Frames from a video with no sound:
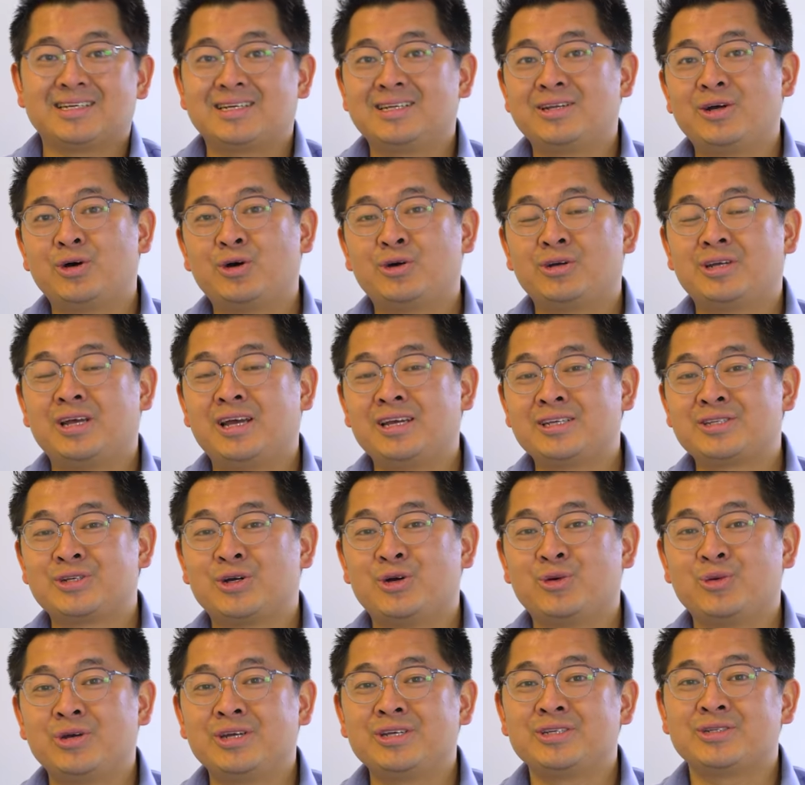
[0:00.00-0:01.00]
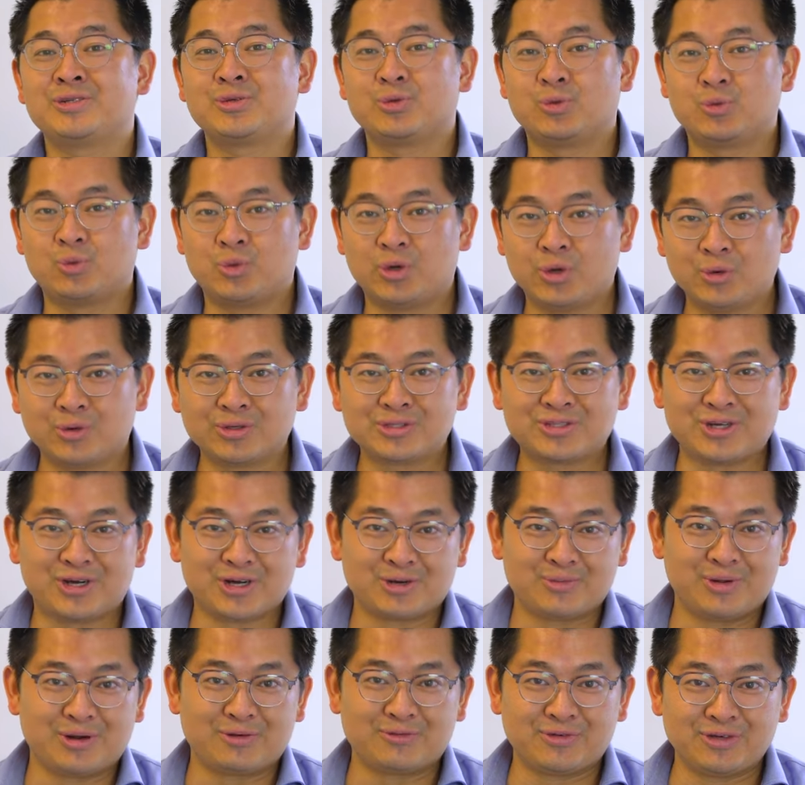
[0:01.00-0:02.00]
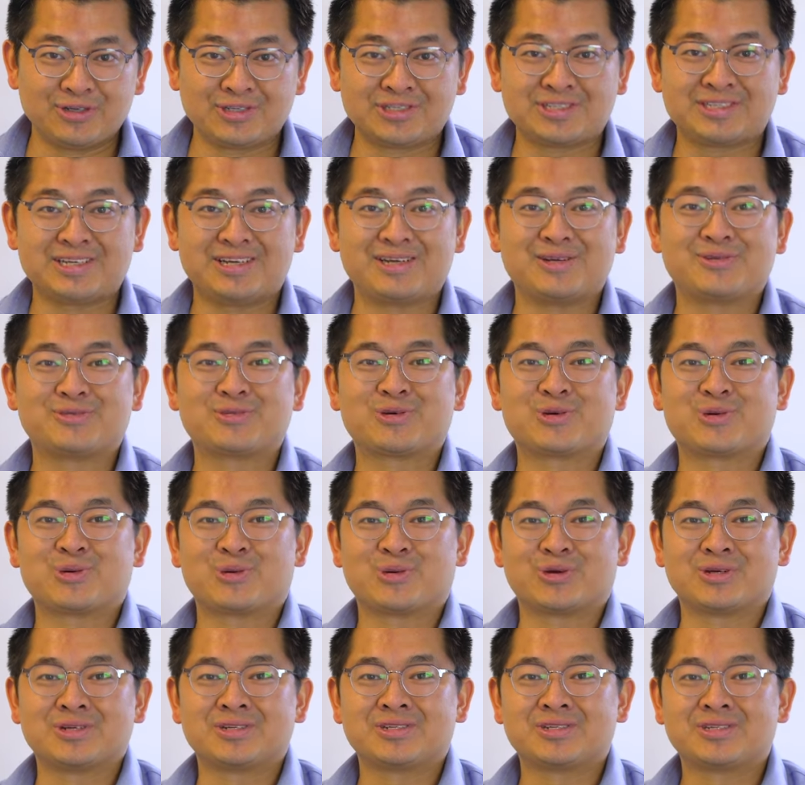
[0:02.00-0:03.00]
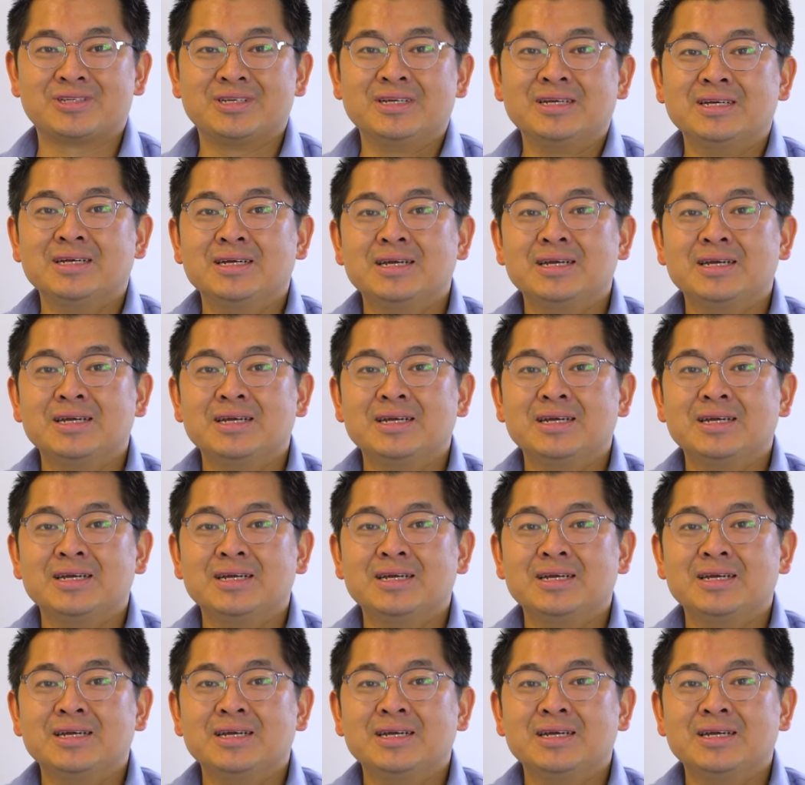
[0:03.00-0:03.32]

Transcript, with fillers: And as always, we will talk about real estate, of course.